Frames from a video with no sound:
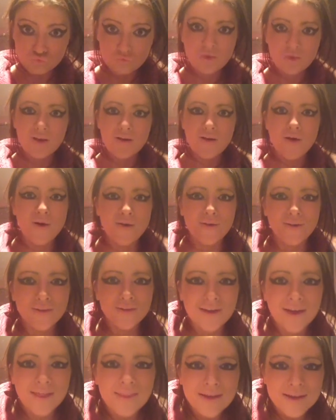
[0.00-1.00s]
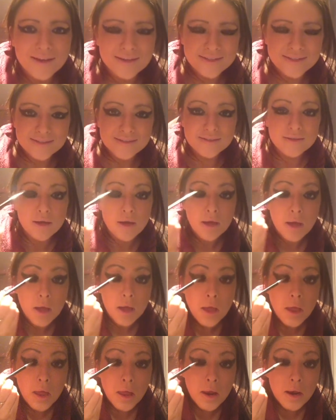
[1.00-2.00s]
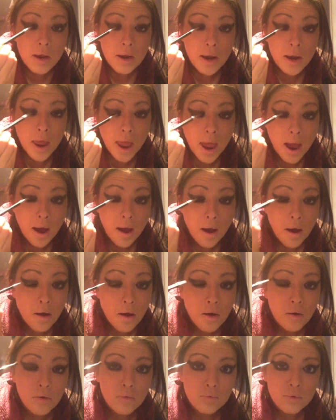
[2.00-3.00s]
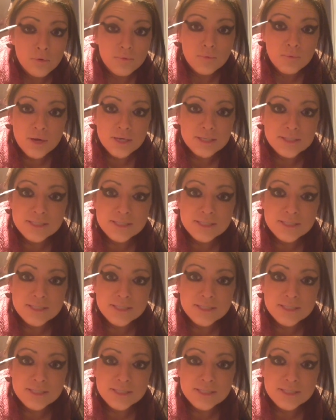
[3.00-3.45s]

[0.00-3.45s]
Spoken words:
hot like this. Now, we've winged